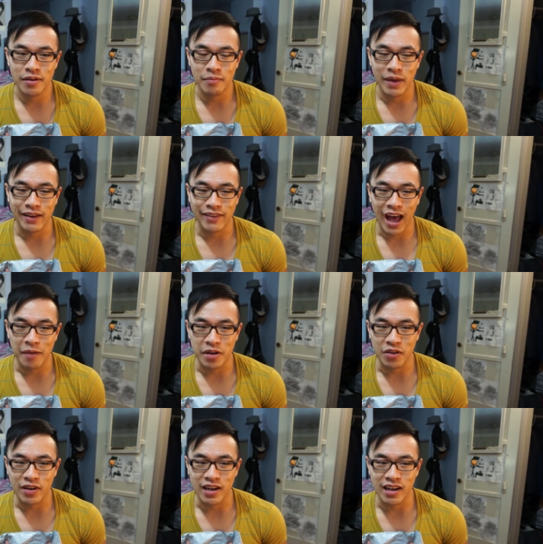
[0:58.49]
might have
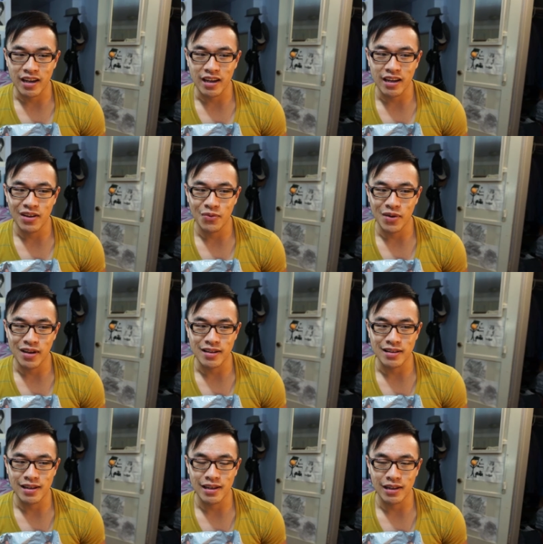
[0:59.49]
happened when he
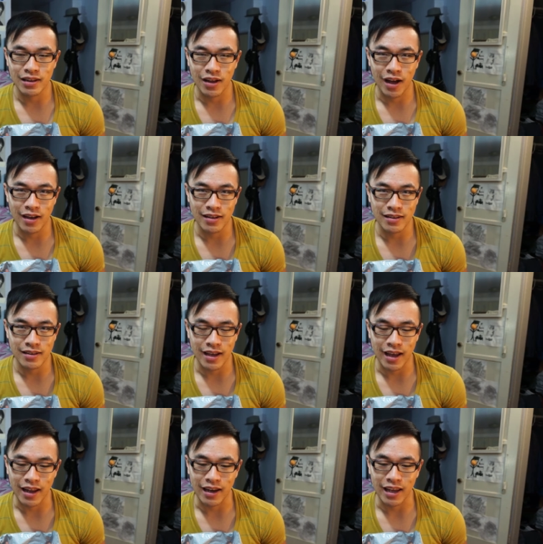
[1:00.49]
was lost
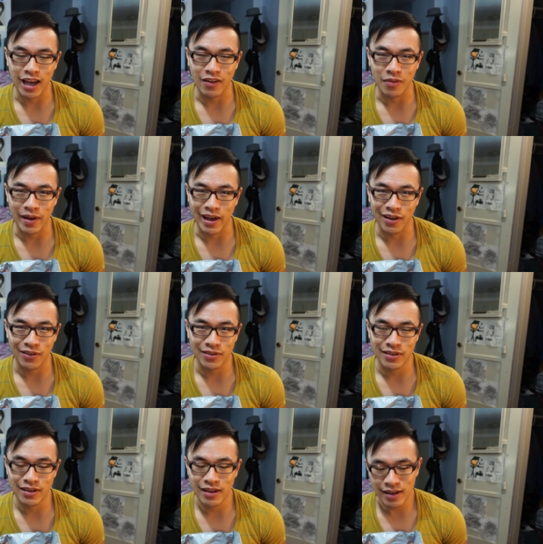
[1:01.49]
and came to my
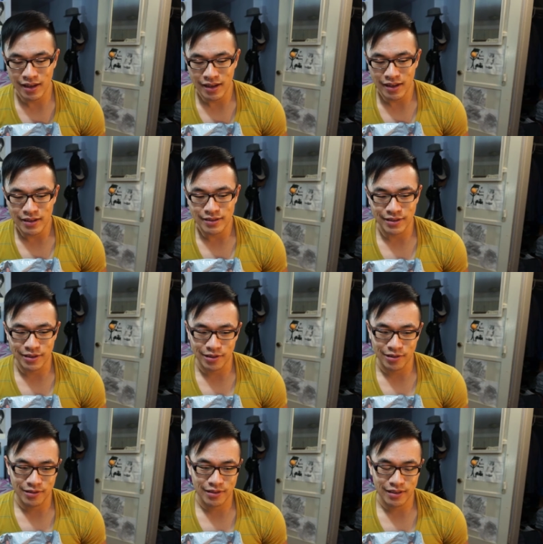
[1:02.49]
house. So